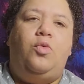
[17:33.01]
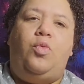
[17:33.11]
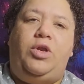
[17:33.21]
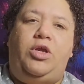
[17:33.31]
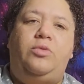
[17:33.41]

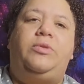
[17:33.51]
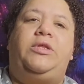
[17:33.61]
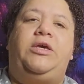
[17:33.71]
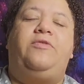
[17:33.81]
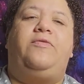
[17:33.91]
when you
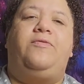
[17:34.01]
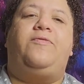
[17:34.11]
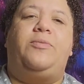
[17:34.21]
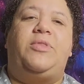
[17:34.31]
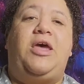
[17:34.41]
leave
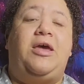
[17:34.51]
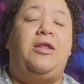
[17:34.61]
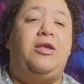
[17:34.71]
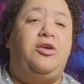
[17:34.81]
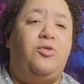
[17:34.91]
from that,
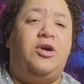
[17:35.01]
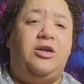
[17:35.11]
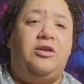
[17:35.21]
you are going